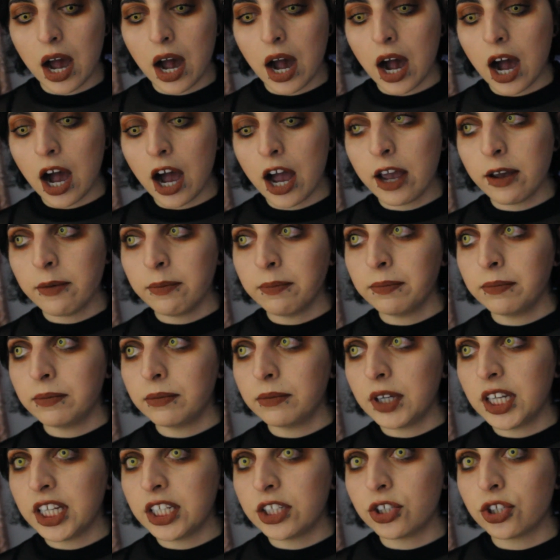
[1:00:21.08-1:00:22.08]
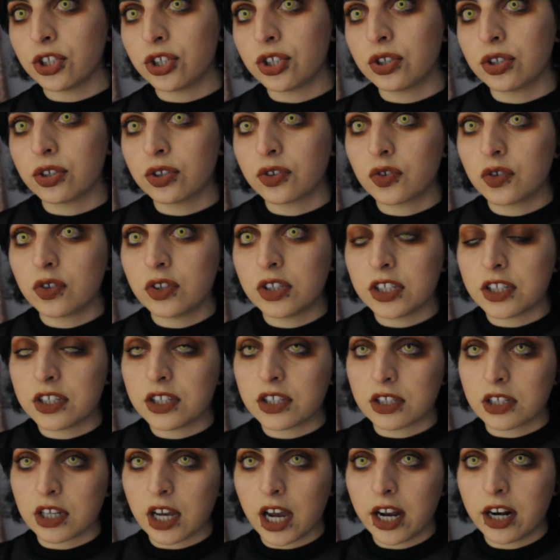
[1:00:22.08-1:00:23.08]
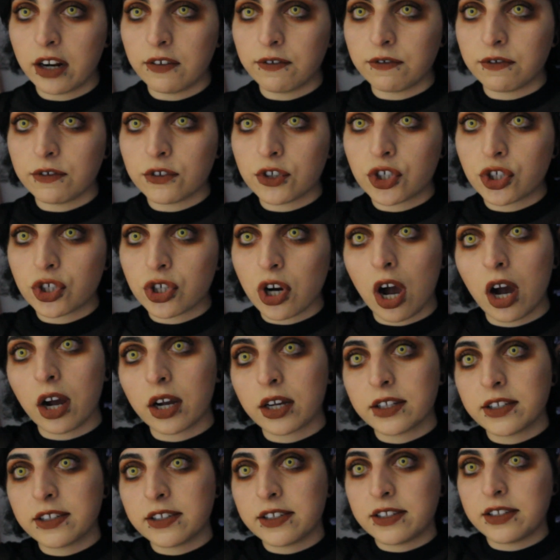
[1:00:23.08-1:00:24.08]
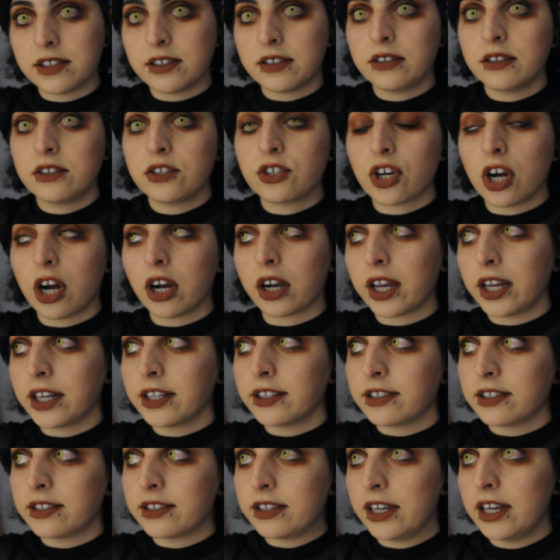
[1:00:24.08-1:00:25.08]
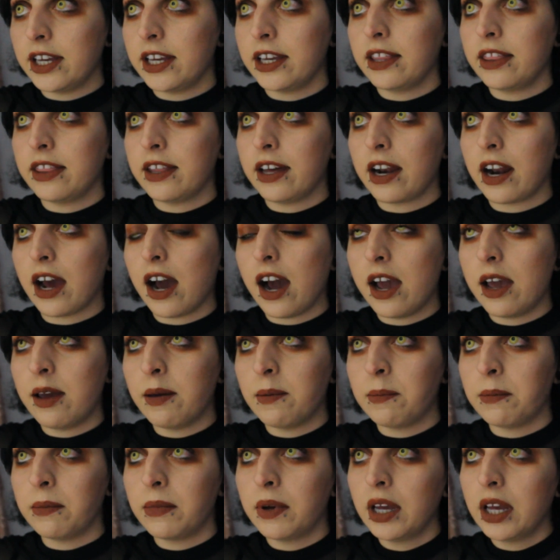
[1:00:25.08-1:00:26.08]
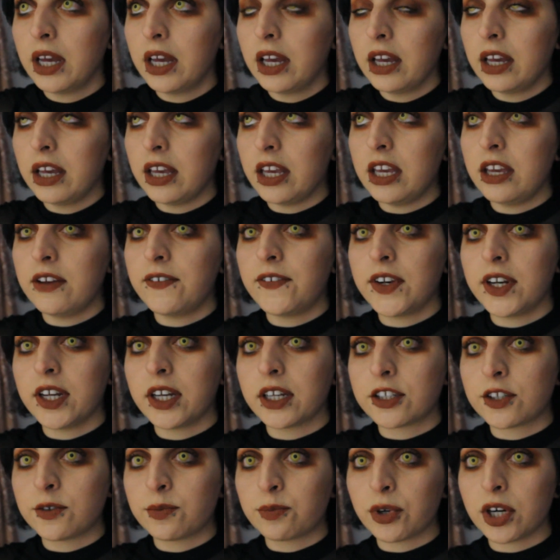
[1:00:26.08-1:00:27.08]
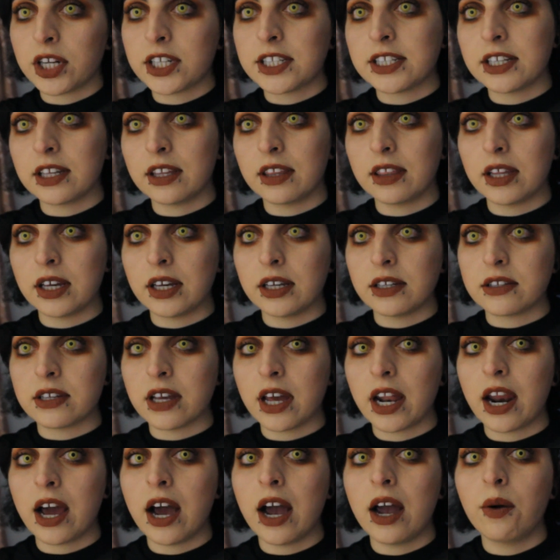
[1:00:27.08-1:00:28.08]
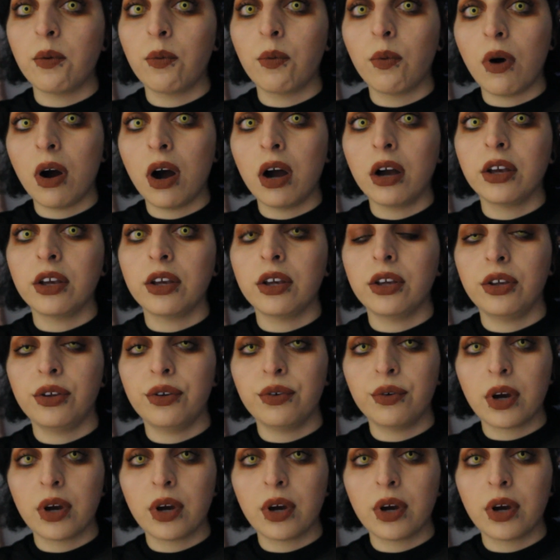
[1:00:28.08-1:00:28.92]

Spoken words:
in this kind of shocking state that I'm even expressing this, and I want you